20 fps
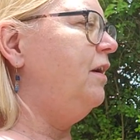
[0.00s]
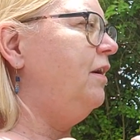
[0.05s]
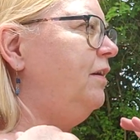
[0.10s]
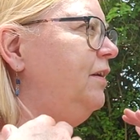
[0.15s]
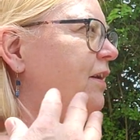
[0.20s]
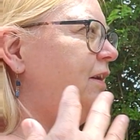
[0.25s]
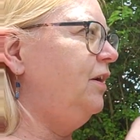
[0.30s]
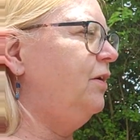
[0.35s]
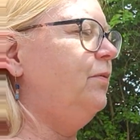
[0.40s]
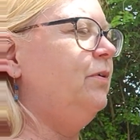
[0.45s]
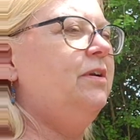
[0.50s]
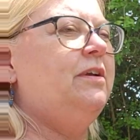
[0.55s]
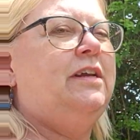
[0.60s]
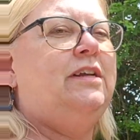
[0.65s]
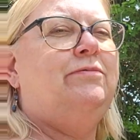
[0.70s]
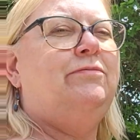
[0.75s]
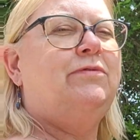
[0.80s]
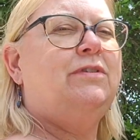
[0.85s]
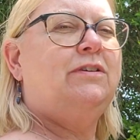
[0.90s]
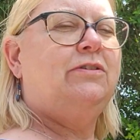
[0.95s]
in
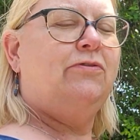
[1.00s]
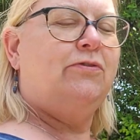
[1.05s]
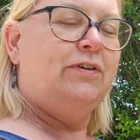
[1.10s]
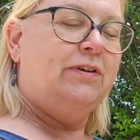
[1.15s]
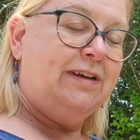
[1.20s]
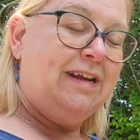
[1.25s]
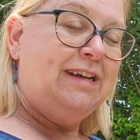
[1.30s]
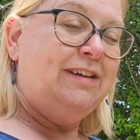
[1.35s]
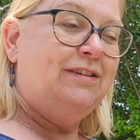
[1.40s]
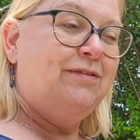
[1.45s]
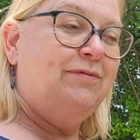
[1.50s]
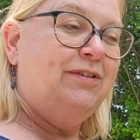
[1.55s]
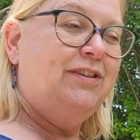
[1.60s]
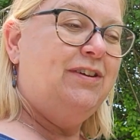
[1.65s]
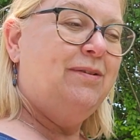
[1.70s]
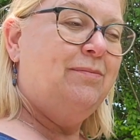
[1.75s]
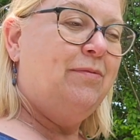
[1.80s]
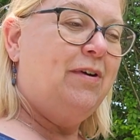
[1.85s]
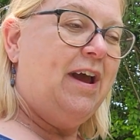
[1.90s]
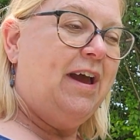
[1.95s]
coordination with
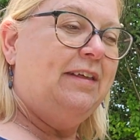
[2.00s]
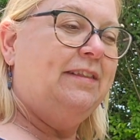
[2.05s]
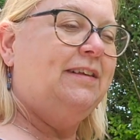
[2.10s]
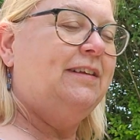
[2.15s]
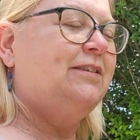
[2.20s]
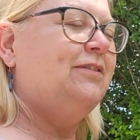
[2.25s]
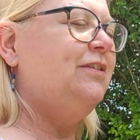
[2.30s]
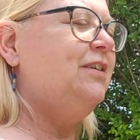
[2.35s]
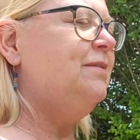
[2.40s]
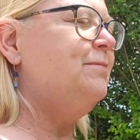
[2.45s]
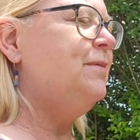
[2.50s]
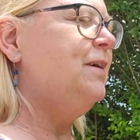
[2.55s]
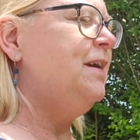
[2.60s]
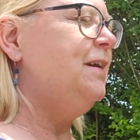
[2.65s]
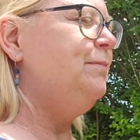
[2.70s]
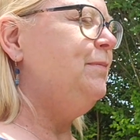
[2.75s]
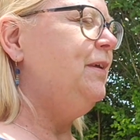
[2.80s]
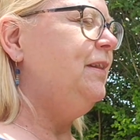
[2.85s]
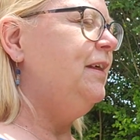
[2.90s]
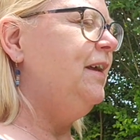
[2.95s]
your breath. So you might
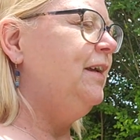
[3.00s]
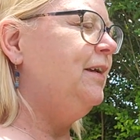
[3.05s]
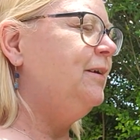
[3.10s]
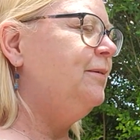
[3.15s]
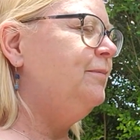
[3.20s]
be like